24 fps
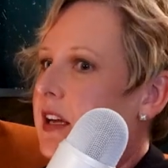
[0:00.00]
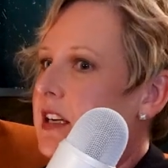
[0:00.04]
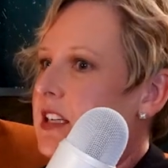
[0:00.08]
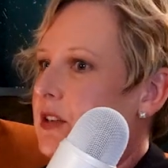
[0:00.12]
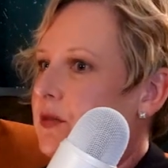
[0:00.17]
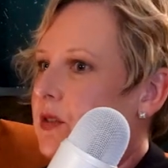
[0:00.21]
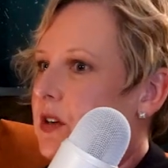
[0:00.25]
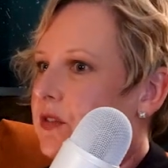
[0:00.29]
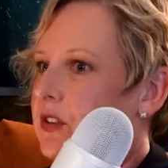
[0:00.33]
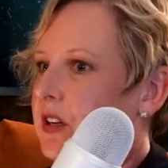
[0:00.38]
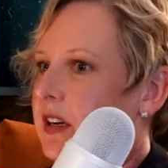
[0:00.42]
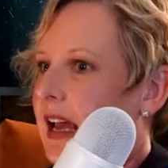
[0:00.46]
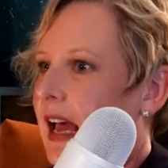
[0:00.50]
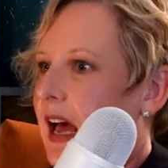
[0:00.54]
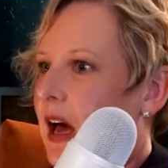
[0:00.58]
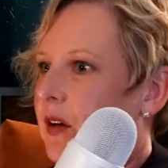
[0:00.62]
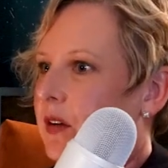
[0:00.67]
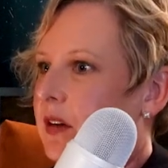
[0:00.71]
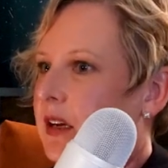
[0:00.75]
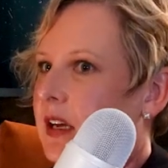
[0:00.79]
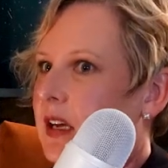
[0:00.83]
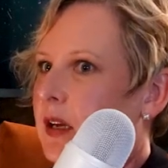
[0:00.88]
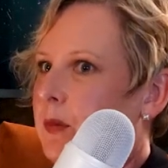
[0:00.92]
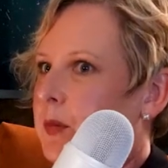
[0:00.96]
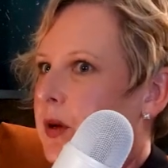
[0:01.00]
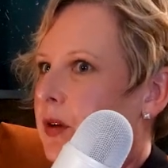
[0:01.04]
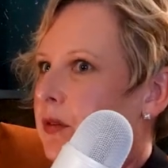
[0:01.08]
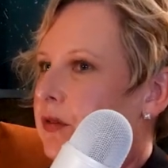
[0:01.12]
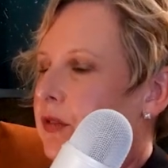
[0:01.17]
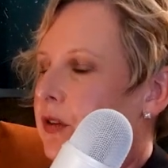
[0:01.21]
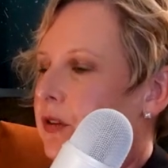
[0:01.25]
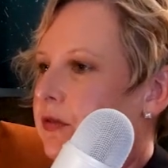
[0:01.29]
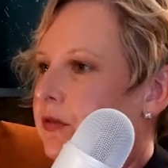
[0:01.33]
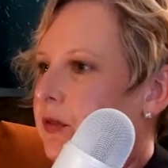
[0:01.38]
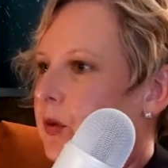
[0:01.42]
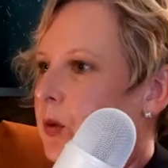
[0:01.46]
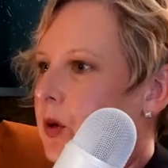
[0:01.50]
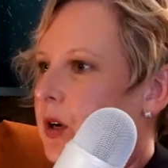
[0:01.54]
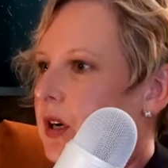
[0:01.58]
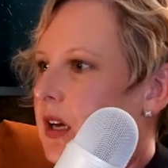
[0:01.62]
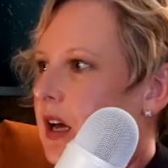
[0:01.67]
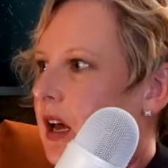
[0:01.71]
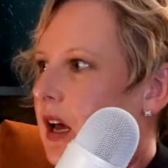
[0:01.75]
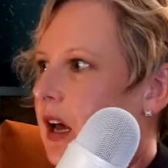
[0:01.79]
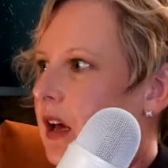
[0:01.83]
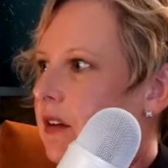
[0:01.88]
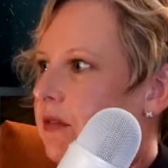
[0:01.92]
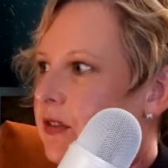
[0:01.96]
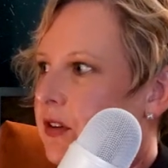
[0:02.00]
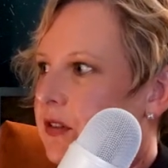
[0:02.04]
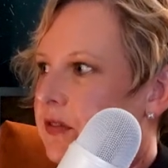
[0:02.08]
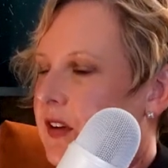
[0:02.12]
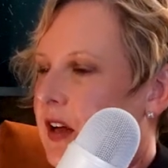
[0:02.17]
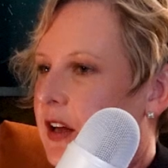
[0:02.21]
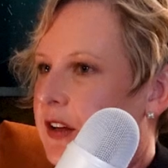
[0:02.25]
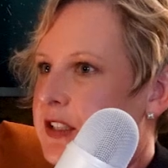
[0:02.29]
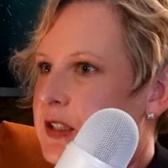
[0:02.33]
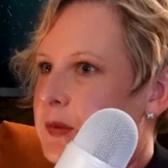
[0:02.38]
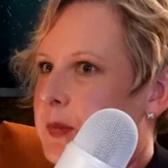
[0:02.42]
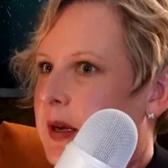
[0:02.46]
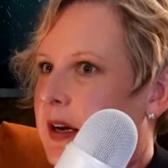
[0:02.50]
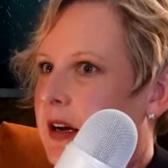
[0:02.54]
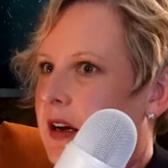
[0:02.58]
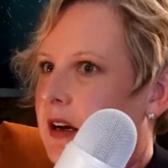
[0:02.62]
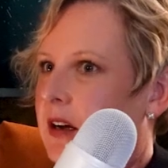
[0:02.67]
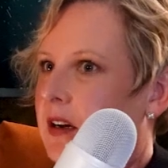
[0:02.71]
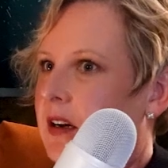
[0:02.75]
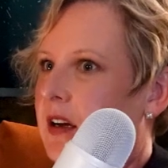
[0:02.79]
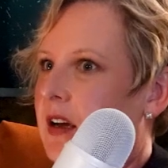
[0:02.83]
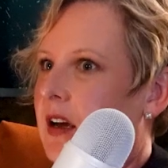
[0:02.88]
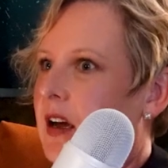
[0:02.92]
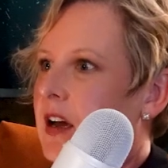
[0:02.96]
Indian River County, but for Florida, for Fellsmere,